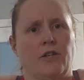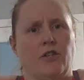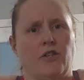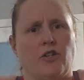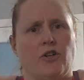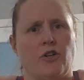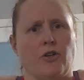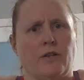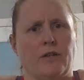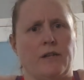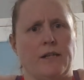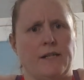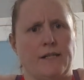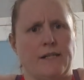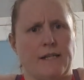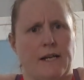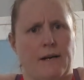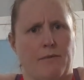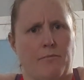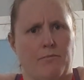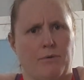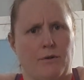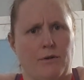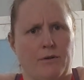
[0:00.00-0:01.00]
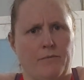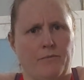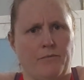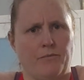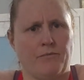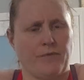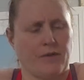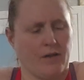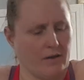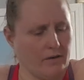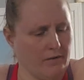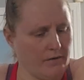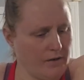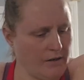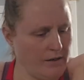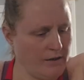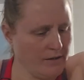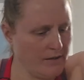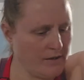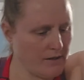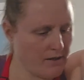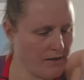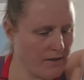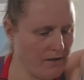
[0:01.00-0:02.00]
turn this up.
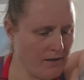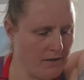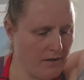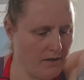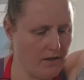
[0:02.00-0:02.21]
Alright.